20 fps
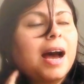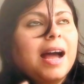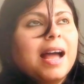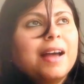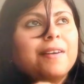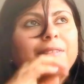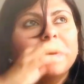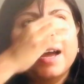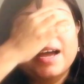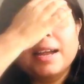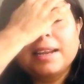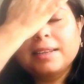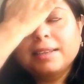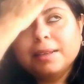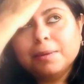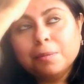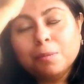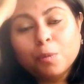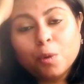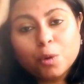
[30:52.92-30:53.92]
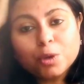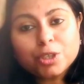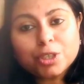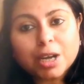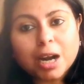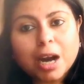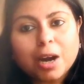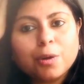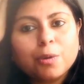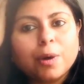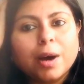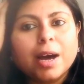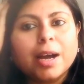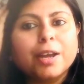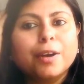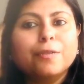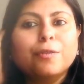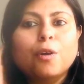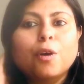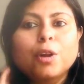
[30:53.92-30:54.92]
I have had the most
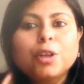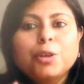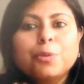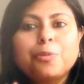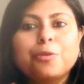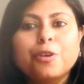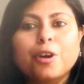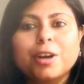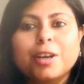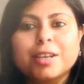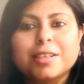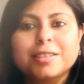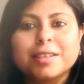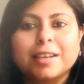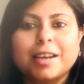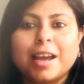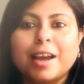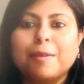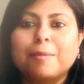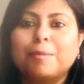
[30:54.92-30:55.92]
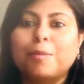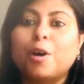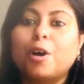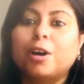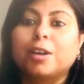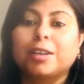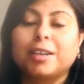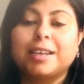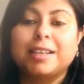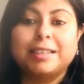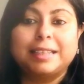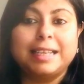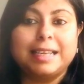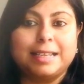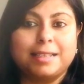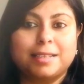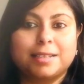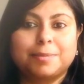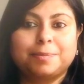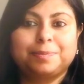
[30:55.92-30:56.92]
ROI of all the products that I have bought in
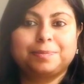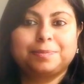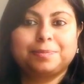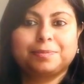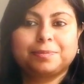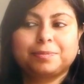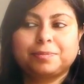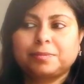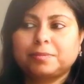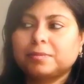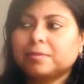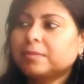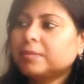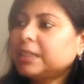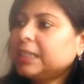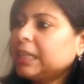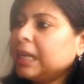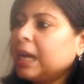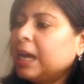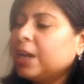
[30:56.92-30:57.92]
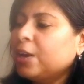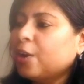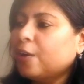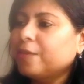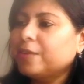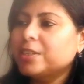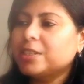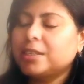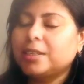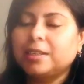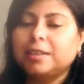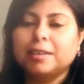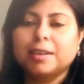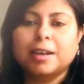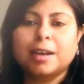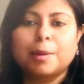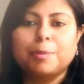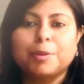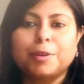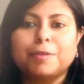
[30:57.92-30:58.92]
this. And obviously
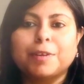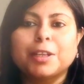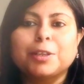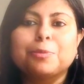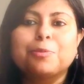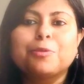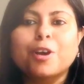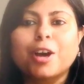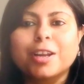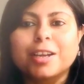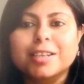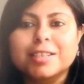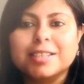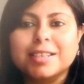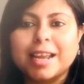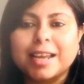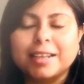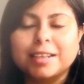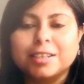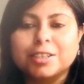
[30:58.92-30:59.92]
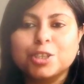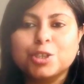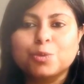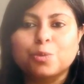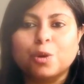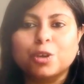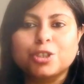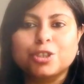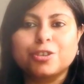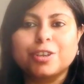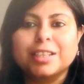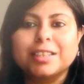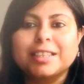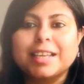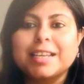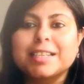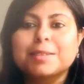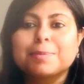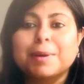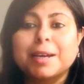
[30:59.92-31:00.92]
a couple of other products like the dishwasher and
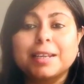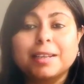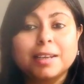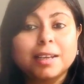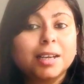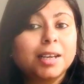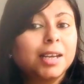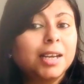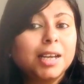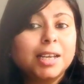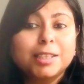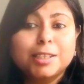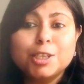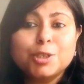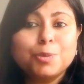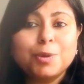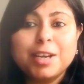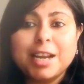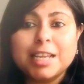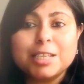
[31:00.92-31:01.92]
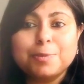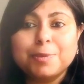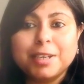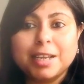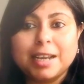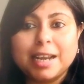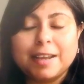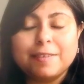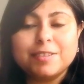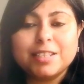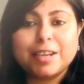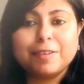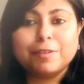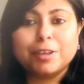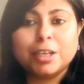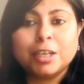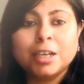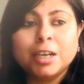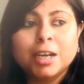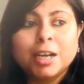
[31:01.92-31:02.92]
things, but this one has been a
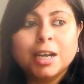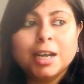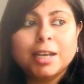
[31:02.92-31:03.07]
lifesaver.